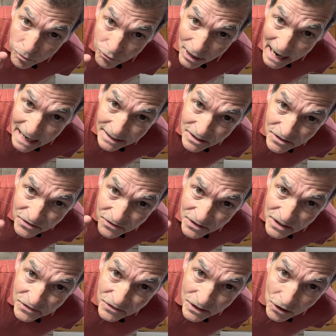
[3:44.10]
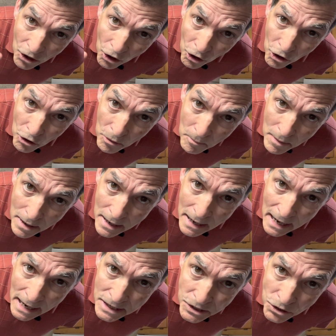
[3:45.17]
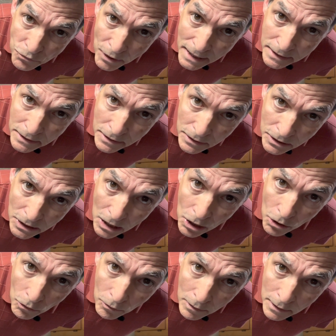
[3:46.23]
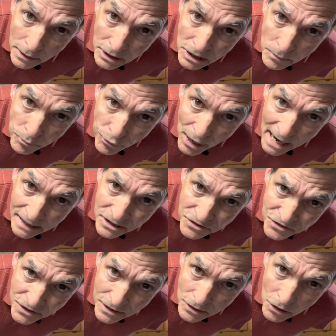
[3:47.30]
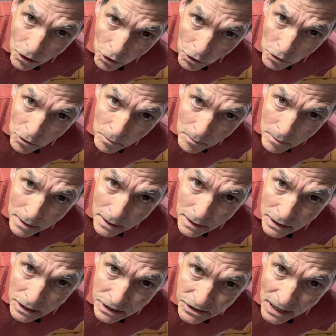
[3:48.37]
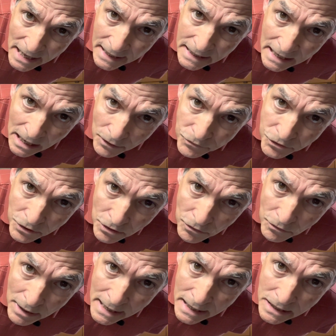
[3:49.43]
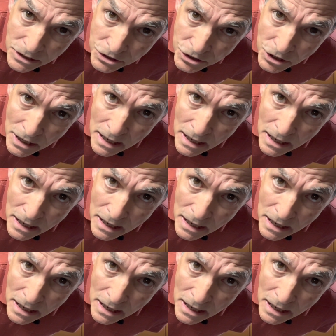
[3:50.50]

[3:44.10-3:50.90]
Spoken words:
practiced this at home and you're ready to go. You practice it at home, you take it out to the range,